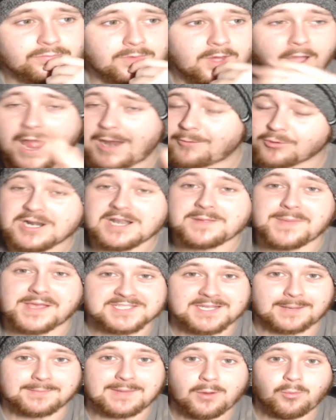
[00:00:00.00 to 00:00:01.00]
I really
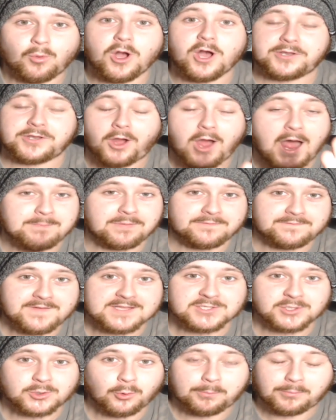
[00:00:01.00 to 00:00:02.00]
messed up that word. A
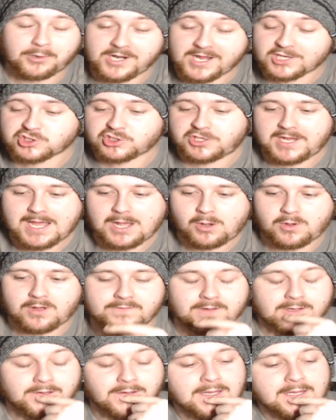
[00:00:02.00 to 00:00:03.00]
hypothetical prediction,
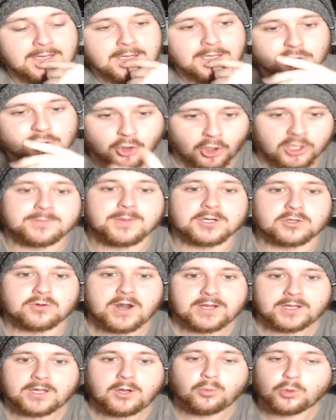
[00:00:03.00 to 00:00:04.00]
however. Conor
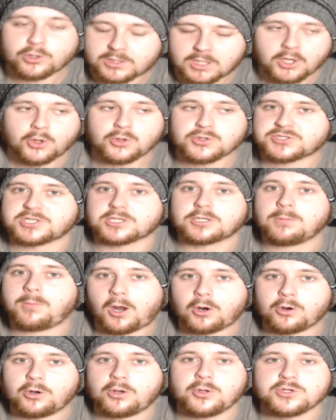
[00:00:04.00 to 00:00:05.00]
McGregor would lose to
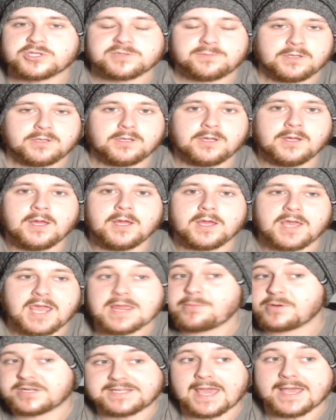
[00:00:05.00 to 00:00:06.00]
Kamaru Usman. He
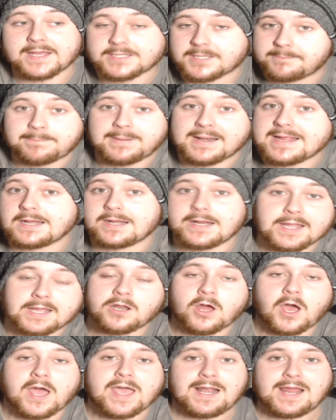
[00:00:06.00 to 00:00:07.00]
would get completely
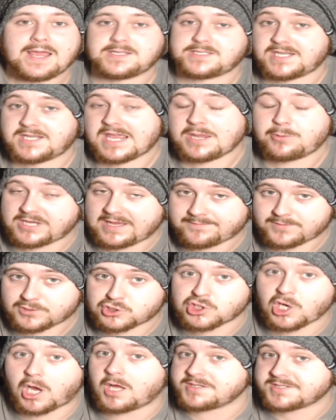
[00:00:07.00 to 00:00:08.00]
annihilated. He would have a
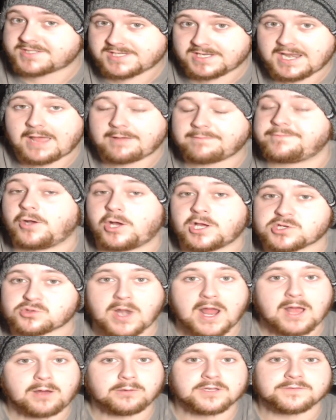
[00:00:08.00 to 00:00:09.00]
chance in that first
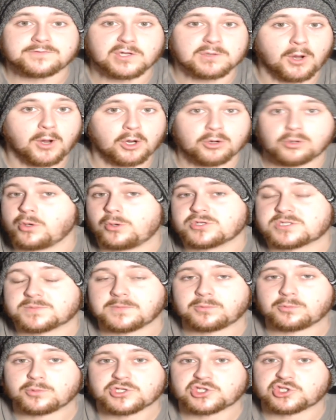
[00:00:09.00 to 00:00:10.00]
round if Kamaru
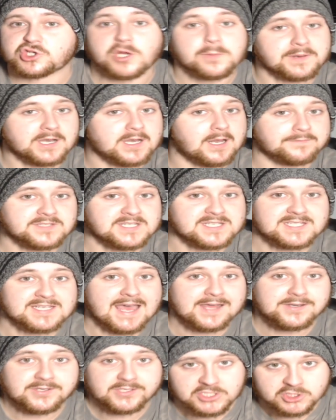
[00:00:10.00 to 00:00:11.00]
Usman was stupid enough to
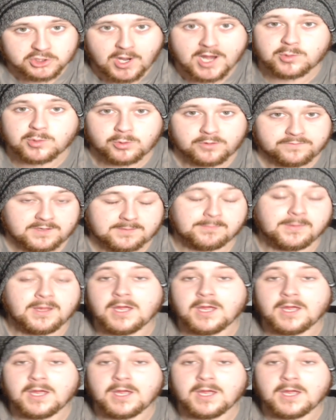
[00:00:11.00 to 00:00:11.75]
stand and trade with him.